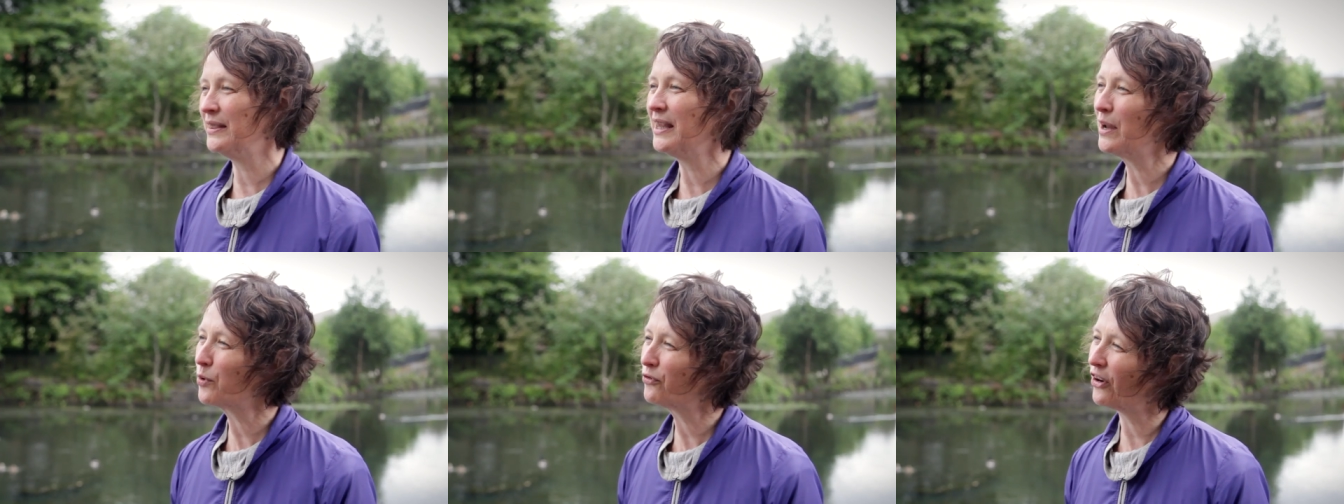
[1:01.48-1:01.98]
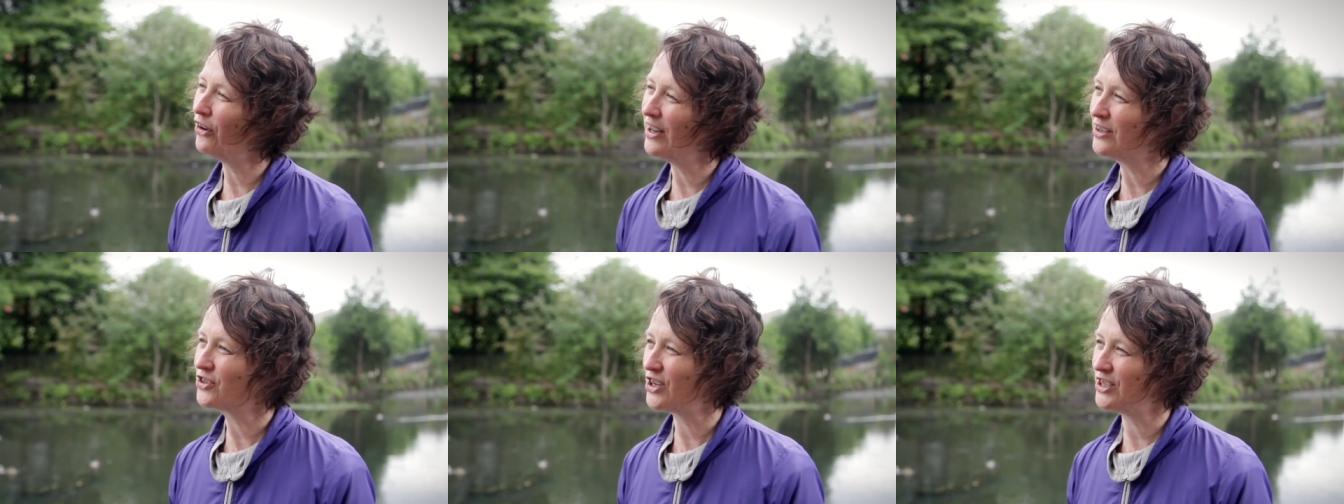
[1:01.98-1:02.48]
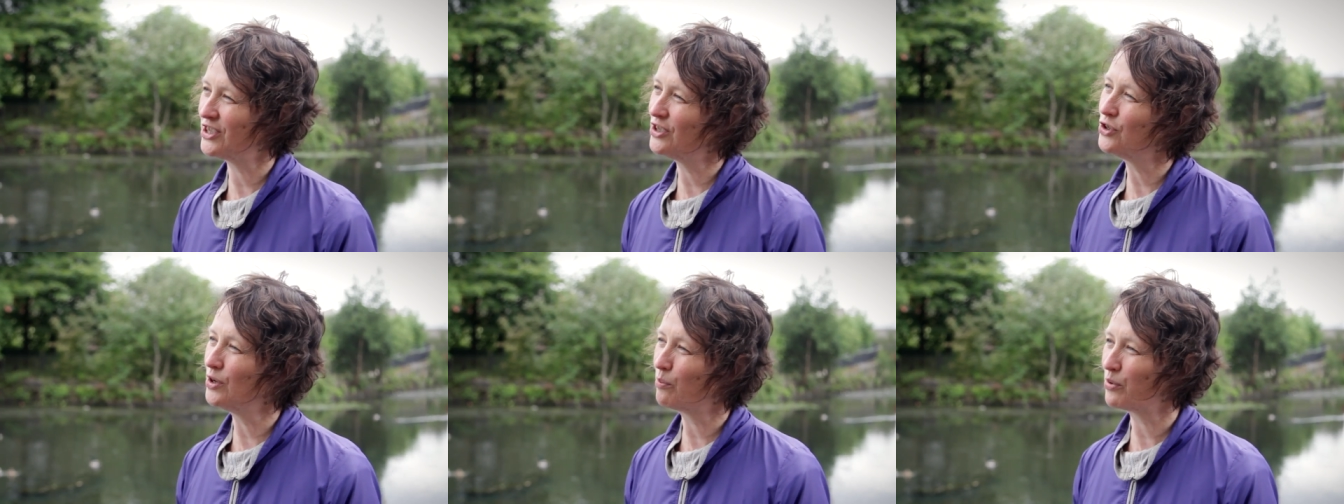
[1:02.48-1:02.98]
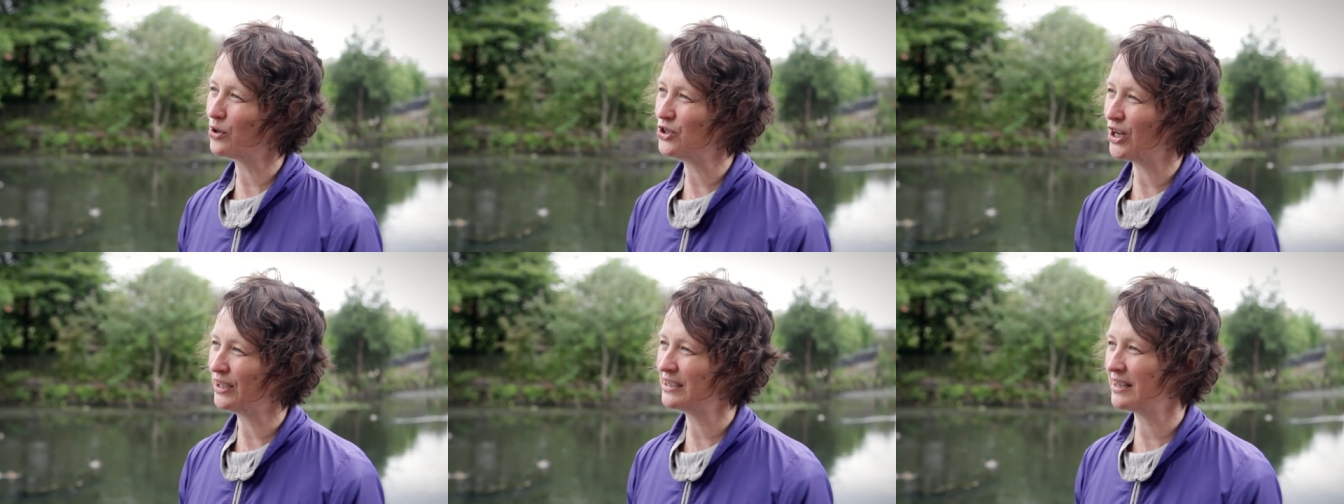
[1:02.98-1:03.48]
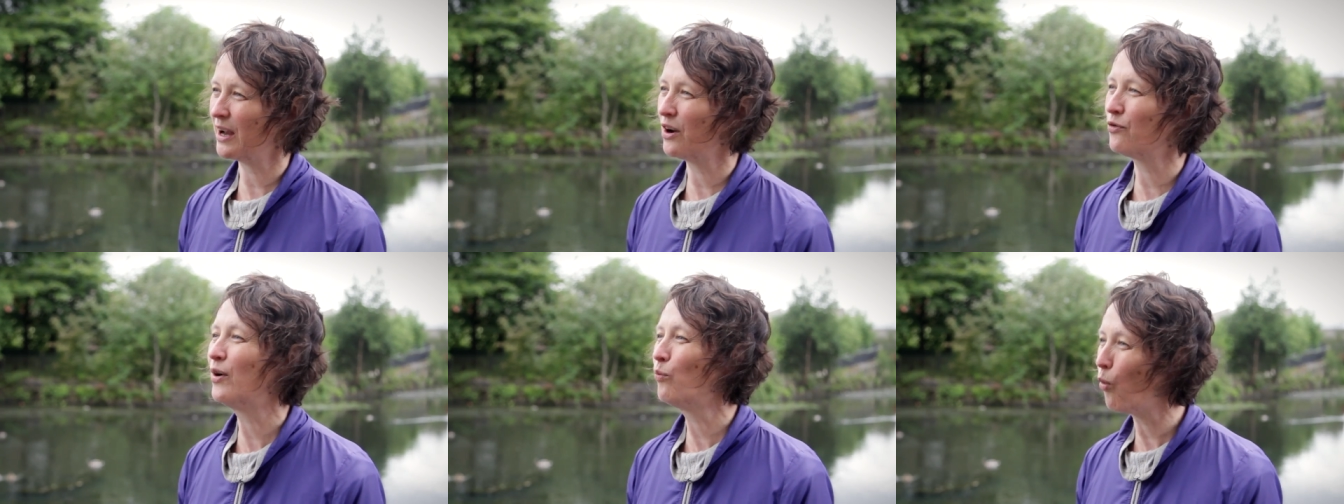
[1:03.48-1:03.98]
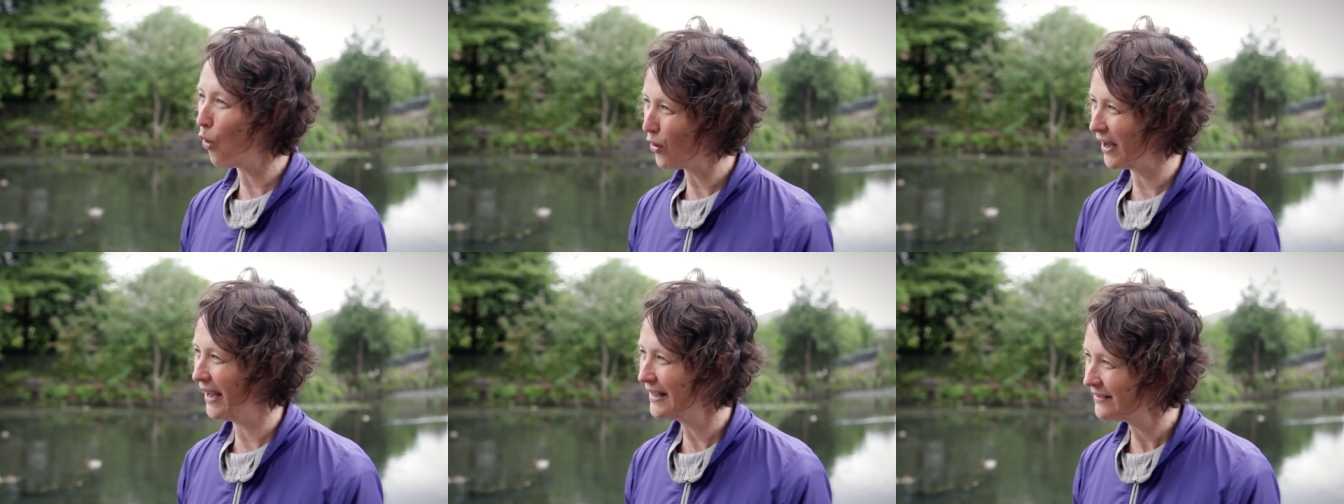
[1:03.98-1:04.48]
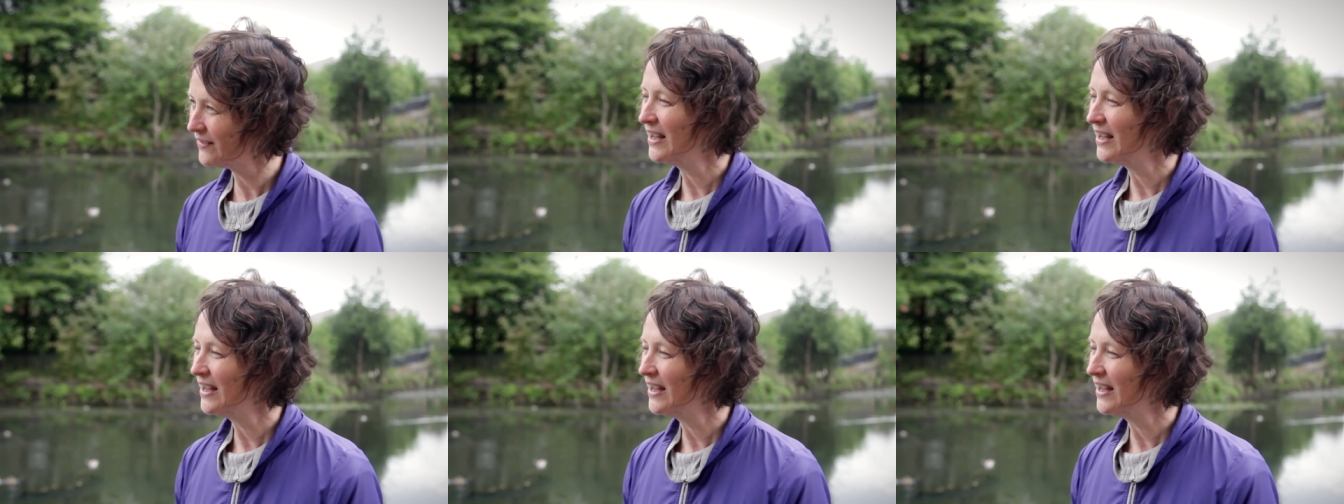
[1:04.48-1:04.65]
they were very interested in doing a project around walking.